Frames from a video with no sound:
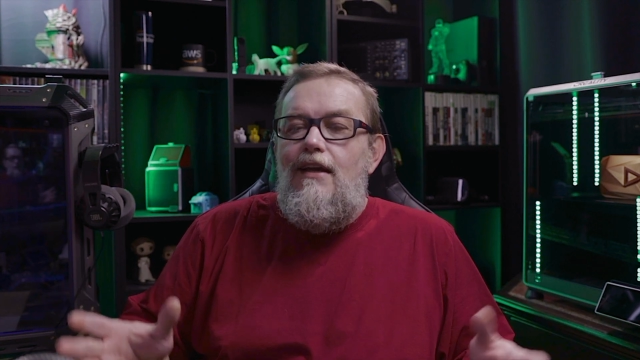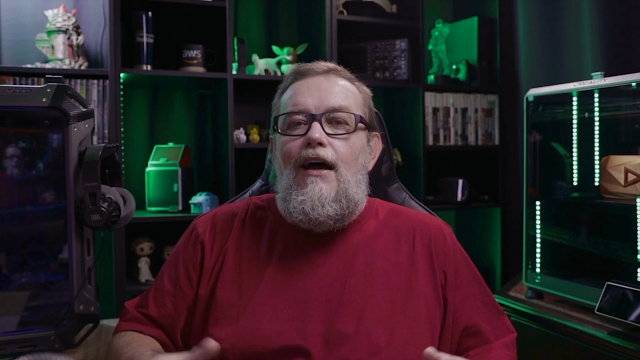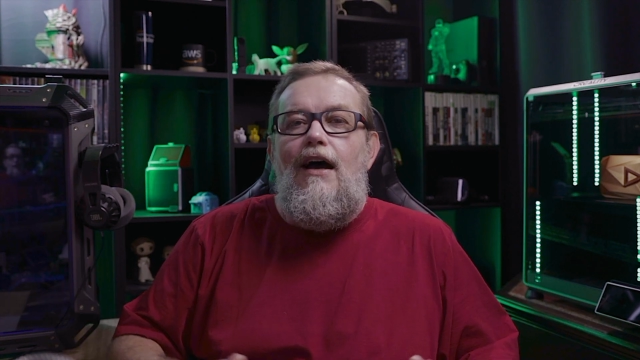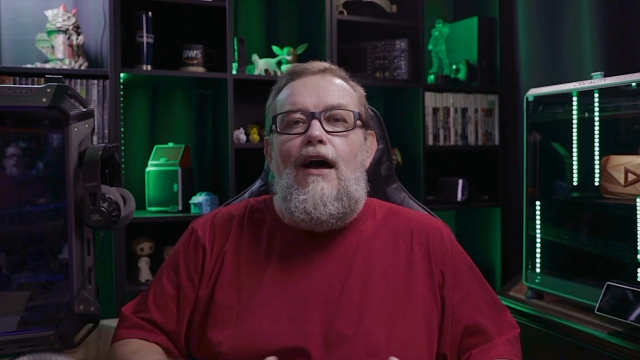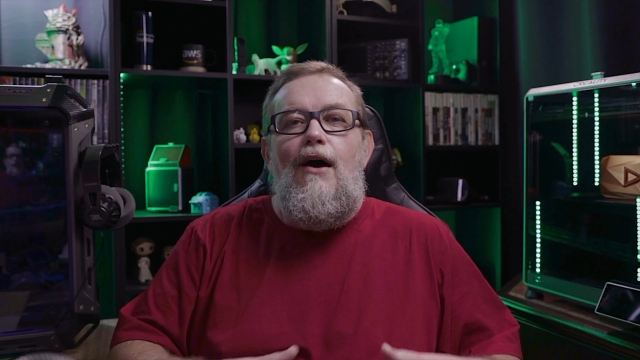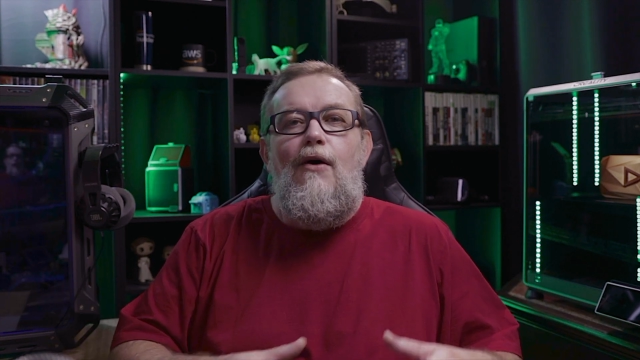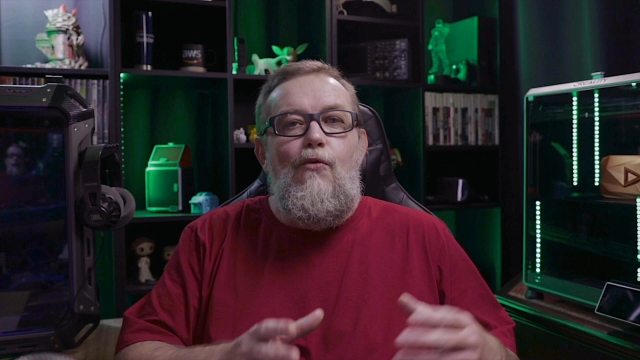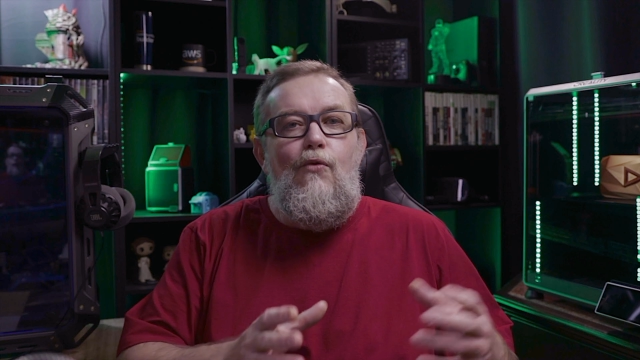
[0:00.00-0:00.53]

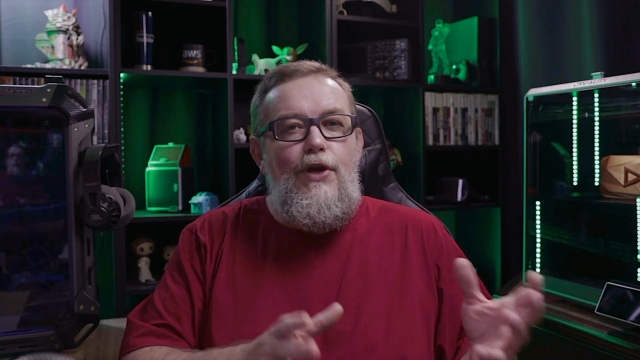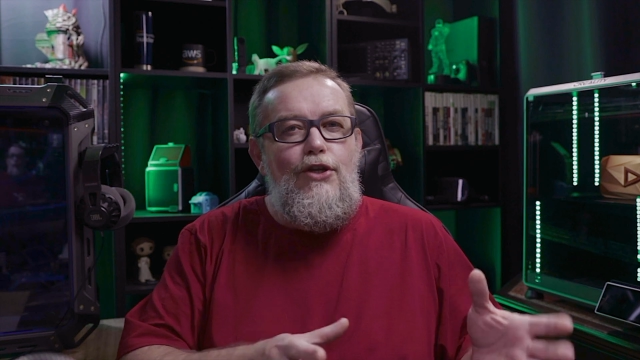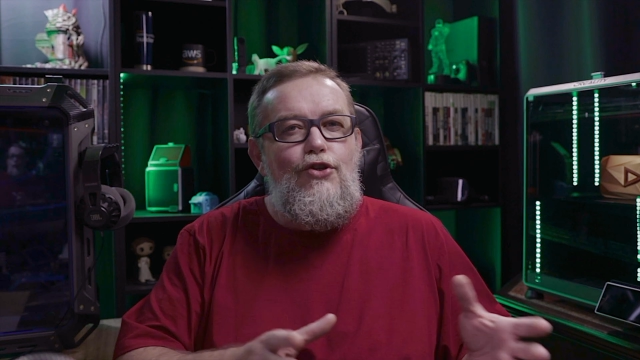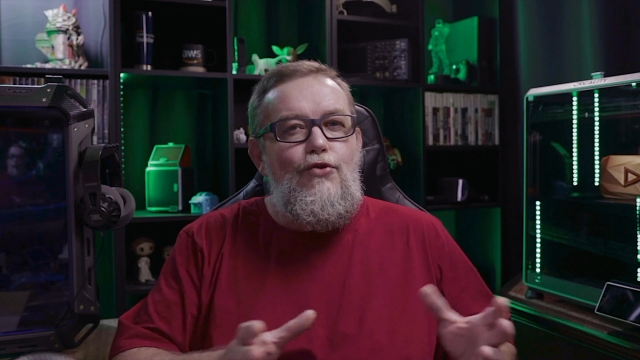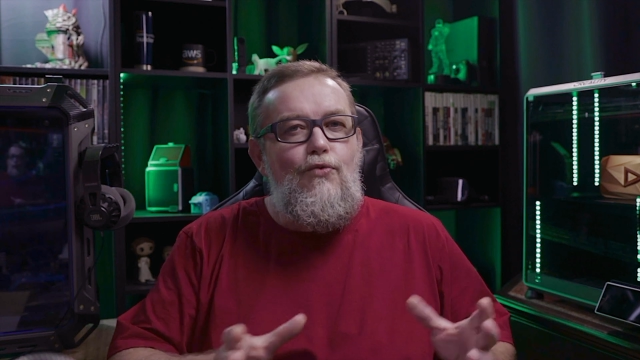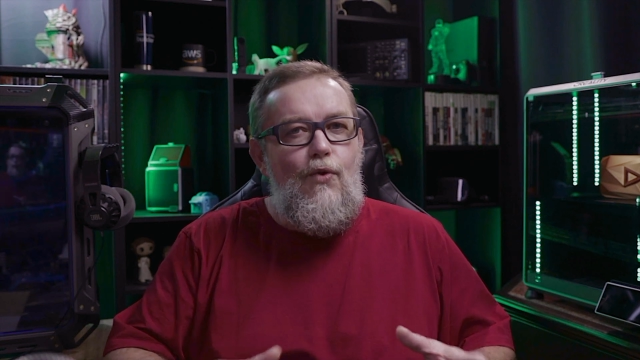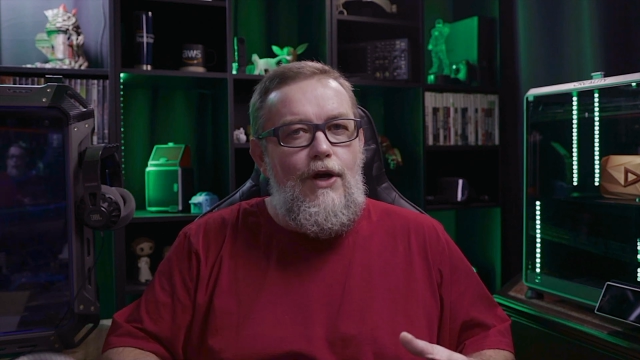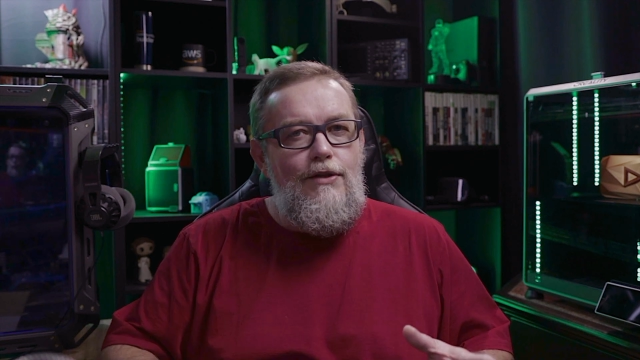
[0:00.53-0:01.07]
uh,
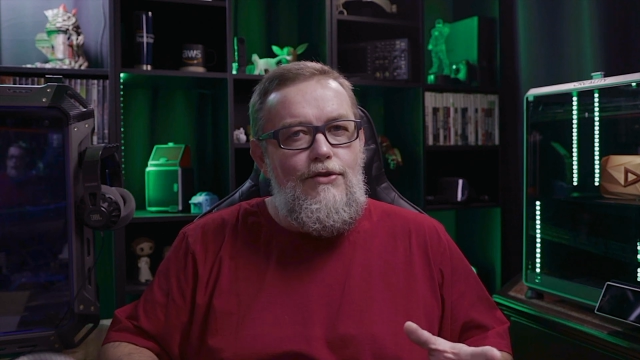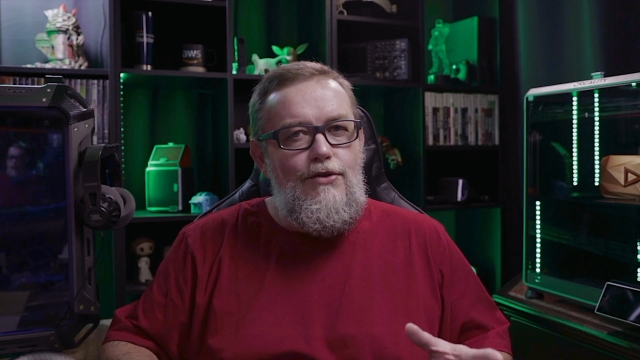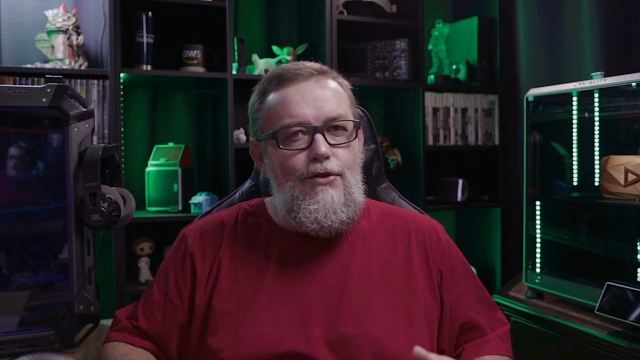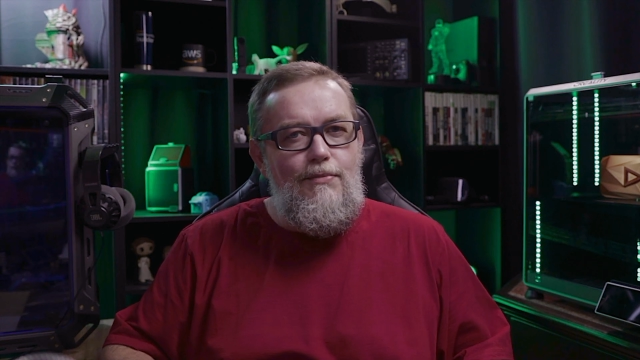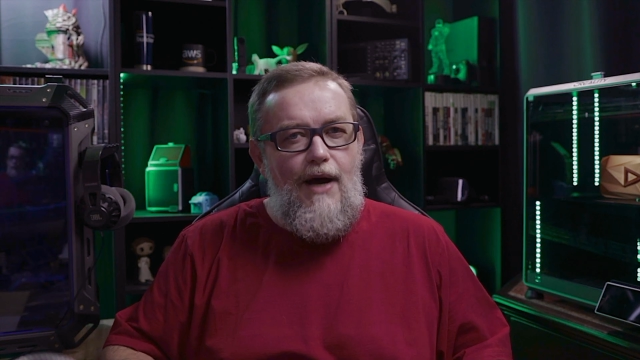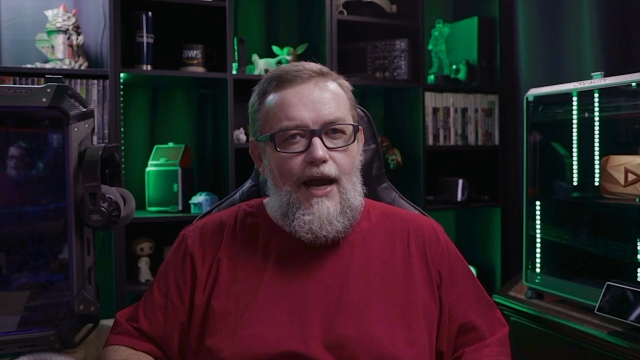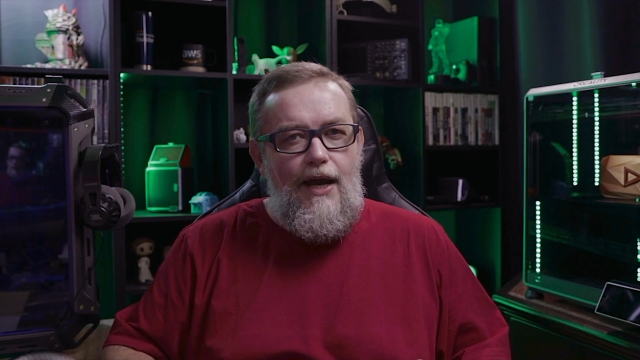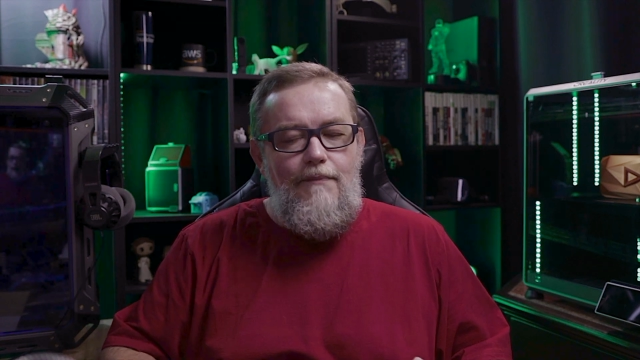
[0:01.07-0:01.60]
which one
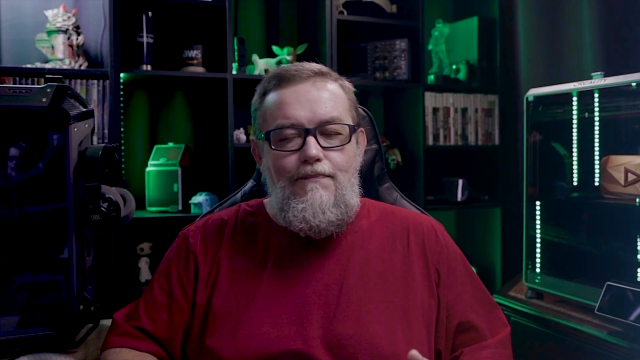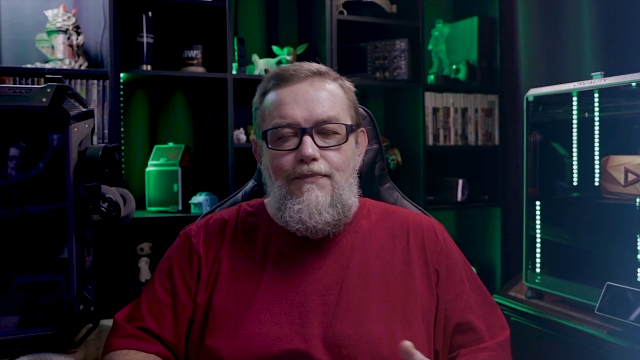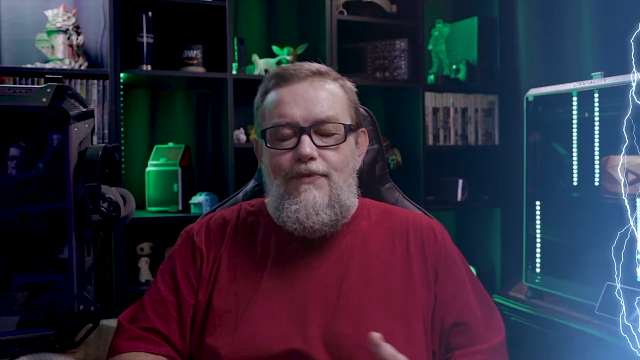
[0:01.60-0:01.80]
to buy.